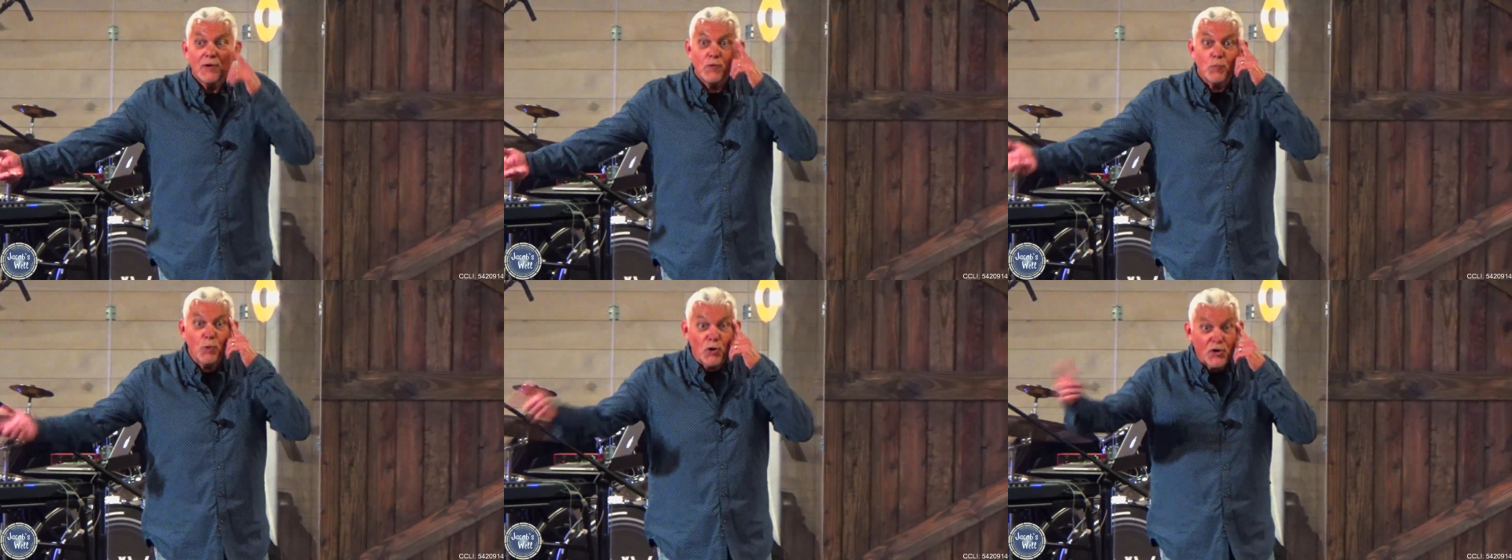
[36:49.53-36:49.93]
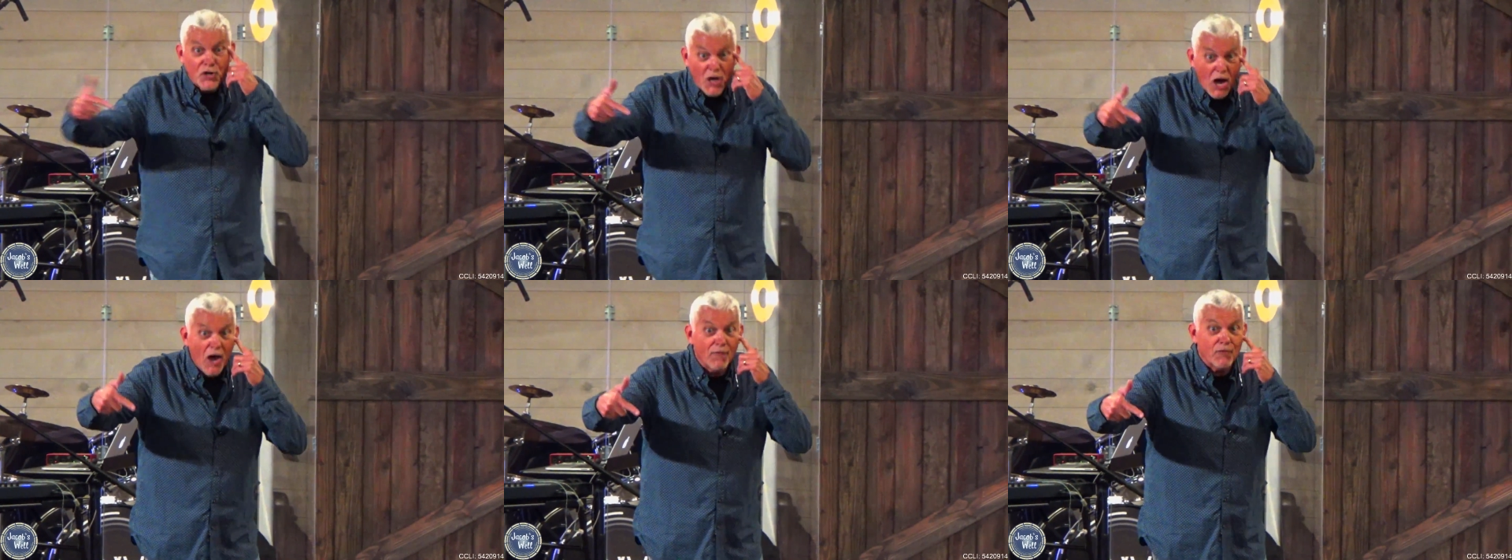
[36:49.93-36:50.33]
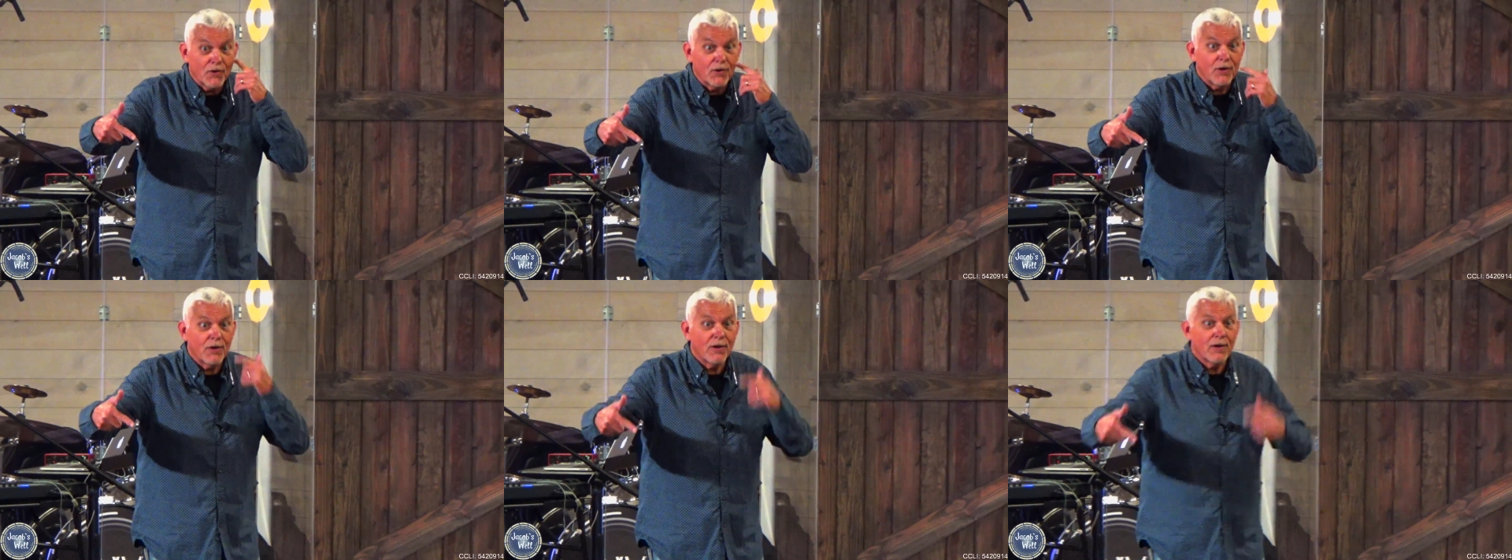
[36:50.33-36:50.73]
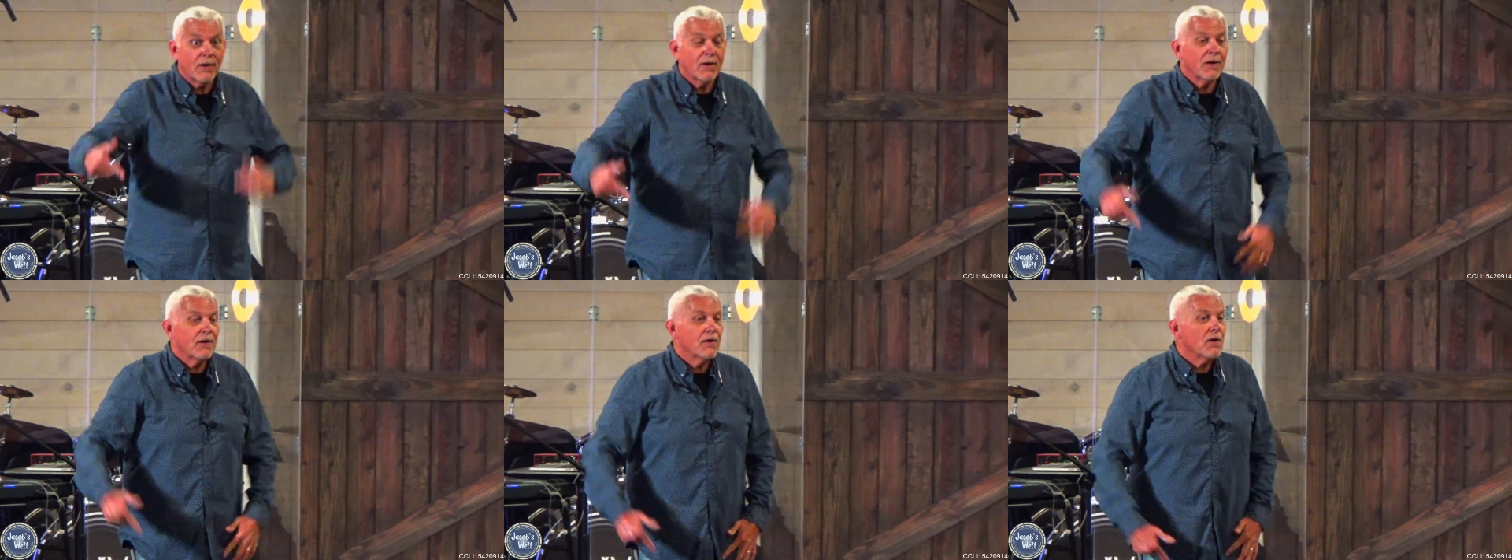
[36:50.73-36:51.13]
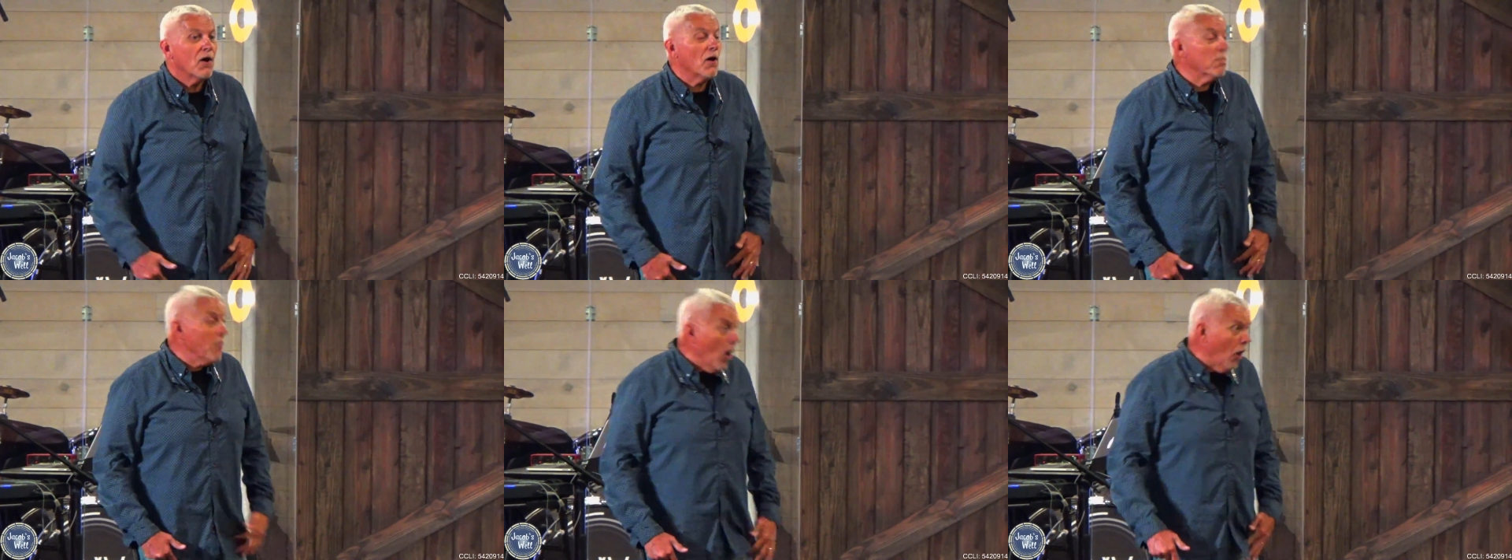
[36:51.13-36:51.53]
will cover
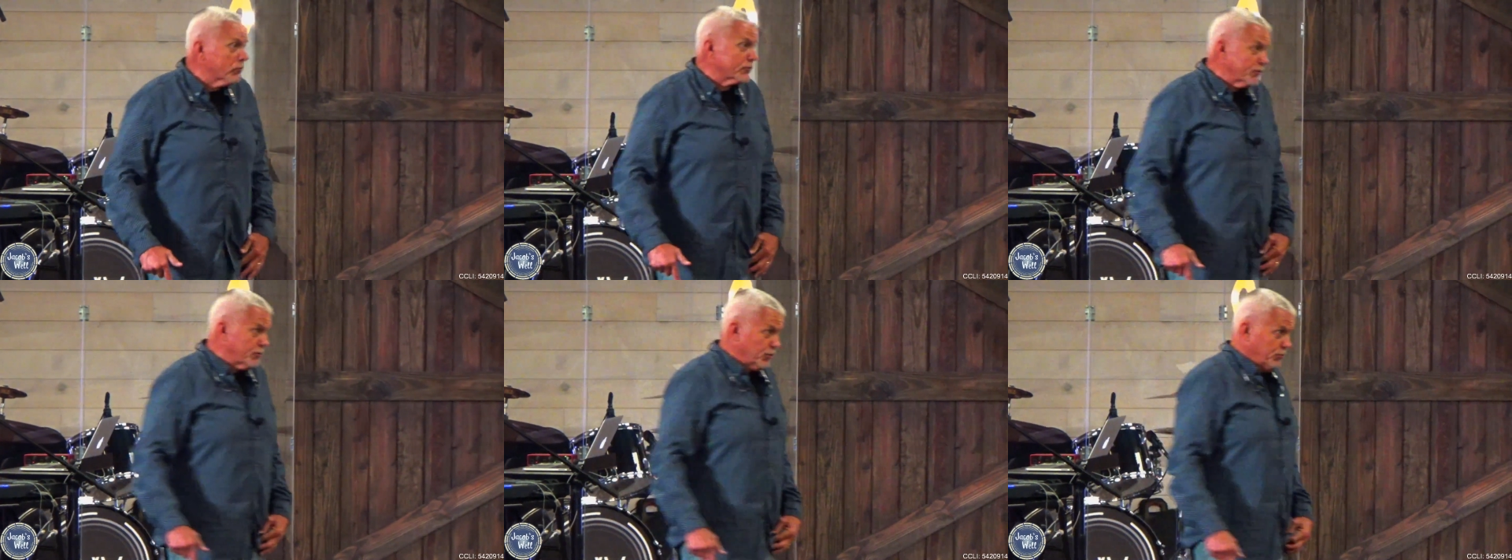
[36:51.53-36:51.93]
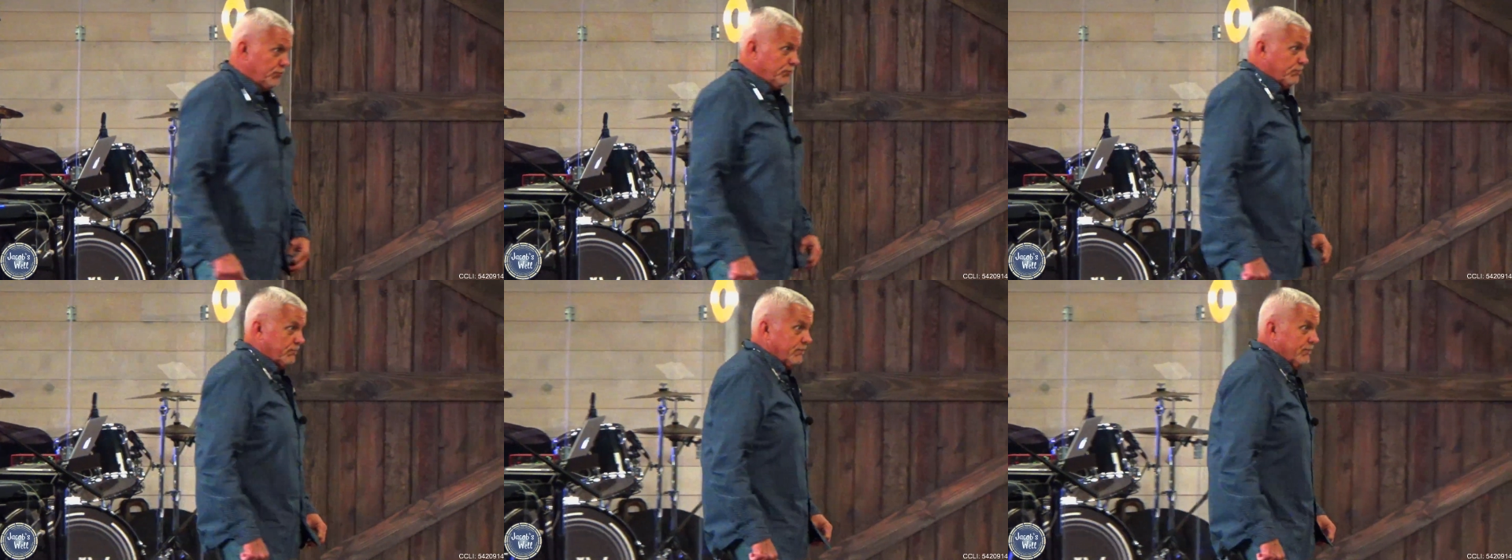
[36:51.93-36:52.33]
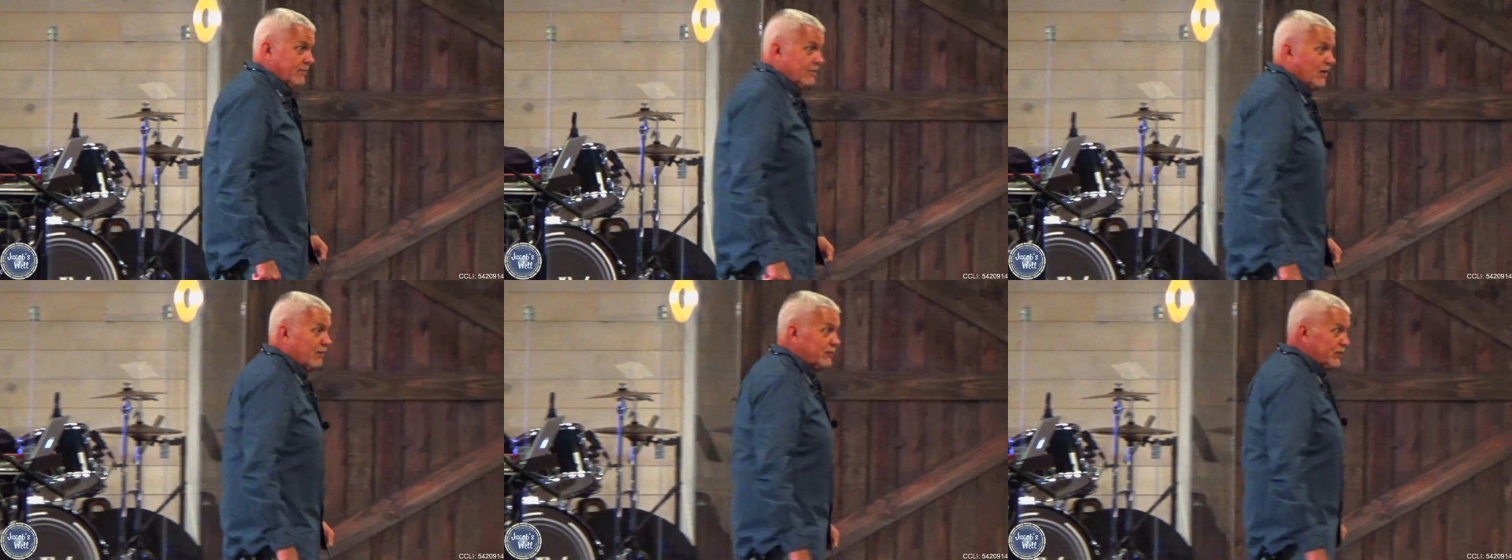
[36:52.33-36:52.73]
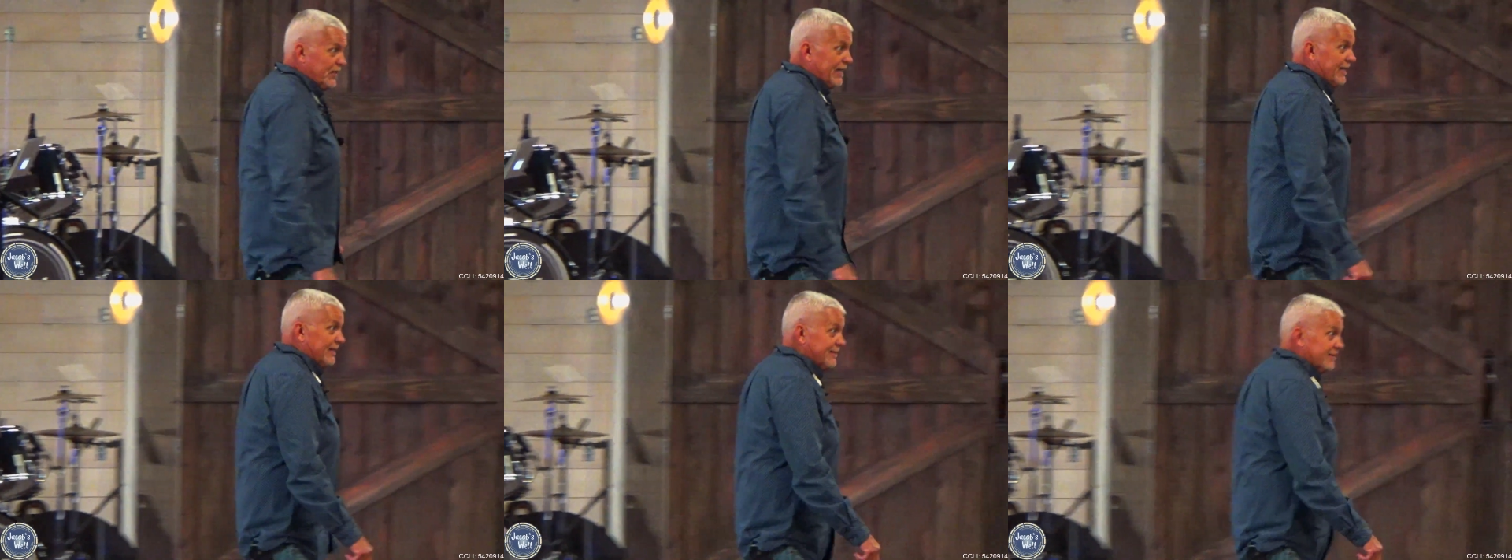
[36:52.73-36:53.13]
a multitude of sins.